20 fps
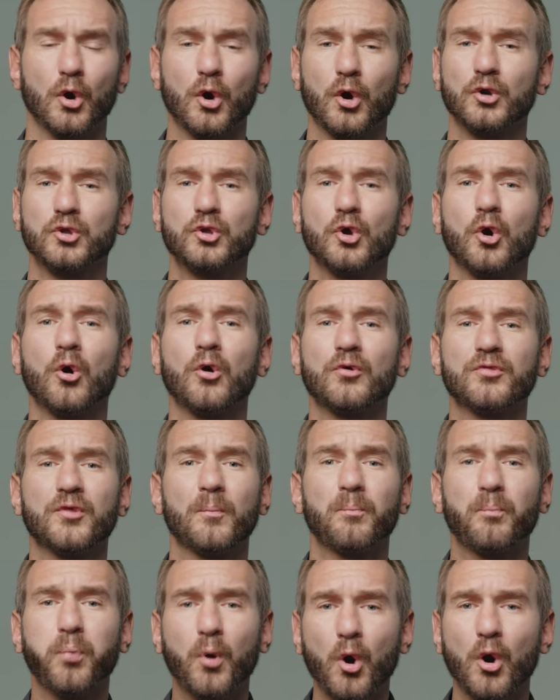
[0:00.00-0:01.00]
or you're the
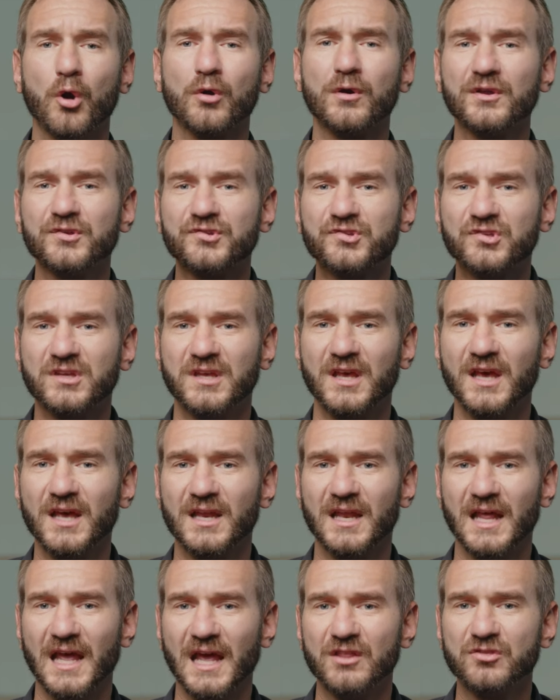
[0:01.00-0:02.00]
poorest
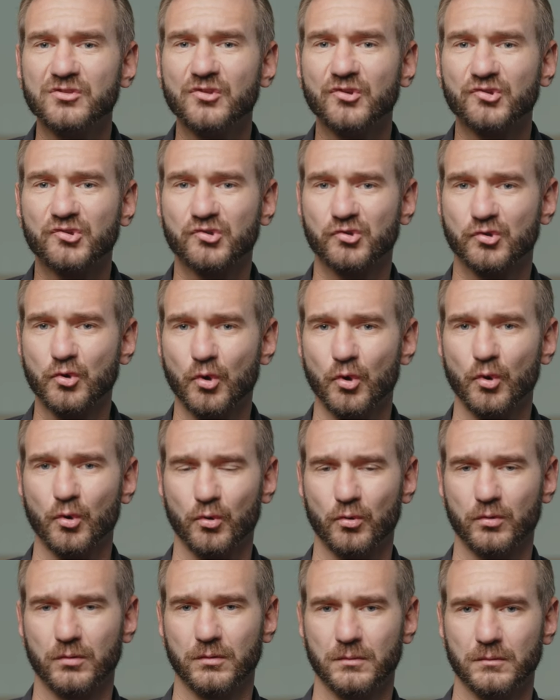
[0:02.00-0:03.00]
kid in the
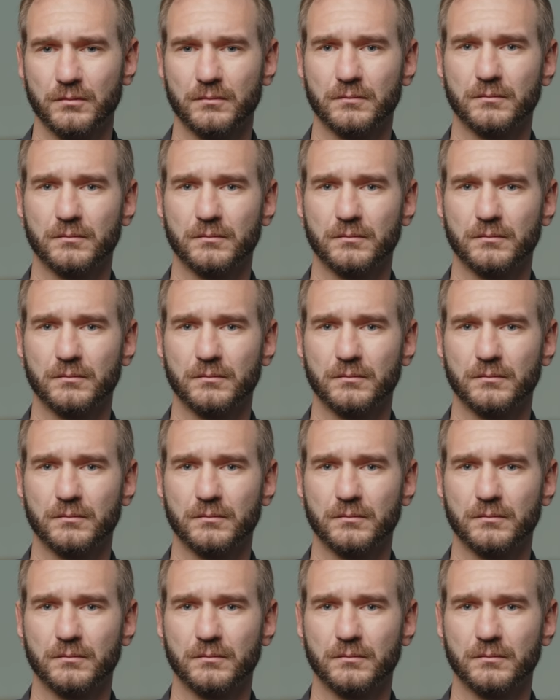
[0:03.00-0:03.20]
school,